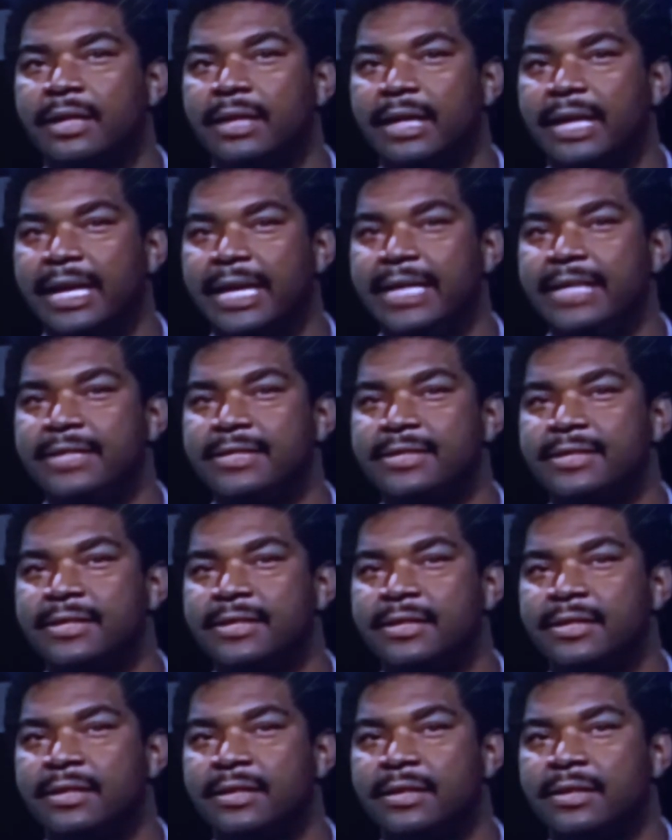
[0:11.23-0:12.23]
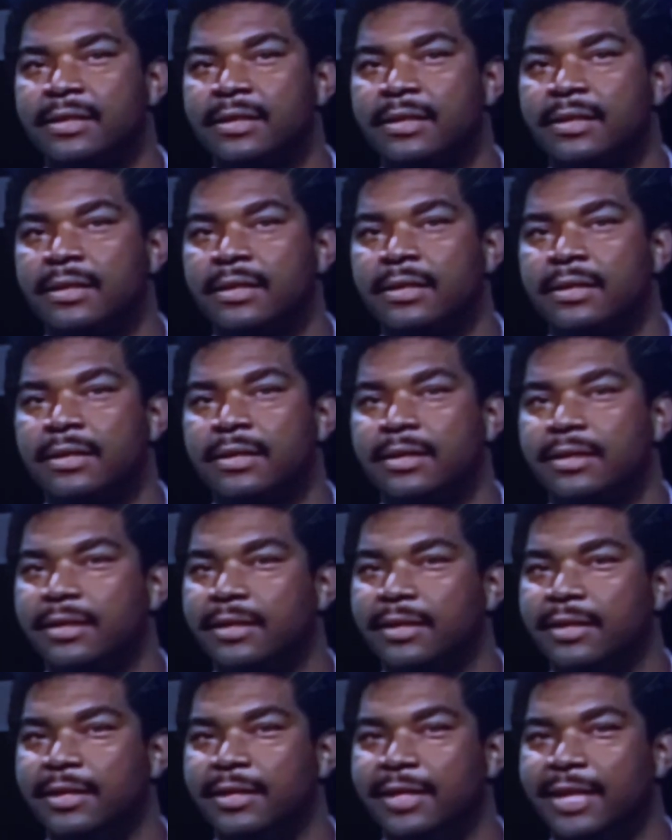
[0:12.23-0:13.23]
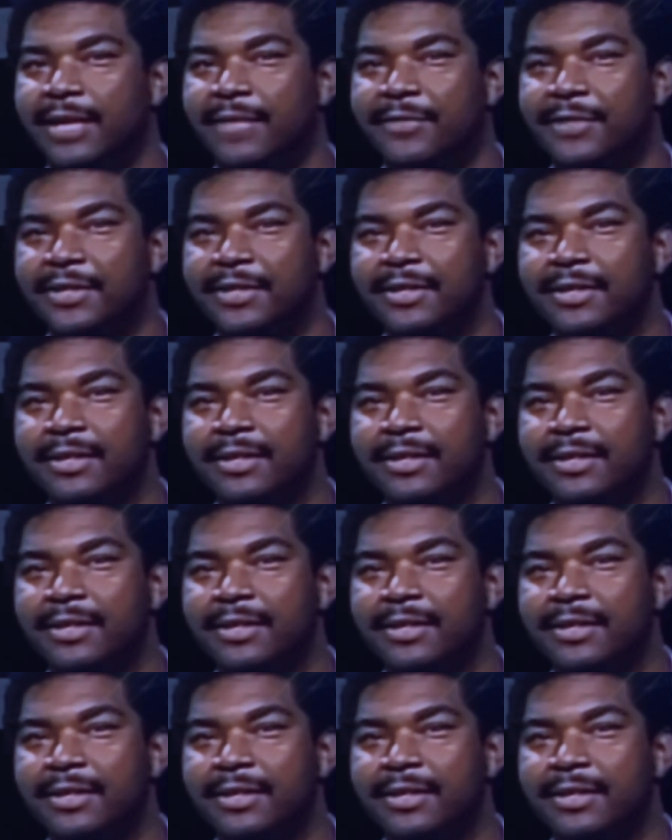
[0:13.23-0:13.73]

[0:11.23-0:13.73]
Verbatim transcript: eight, no match, eleven,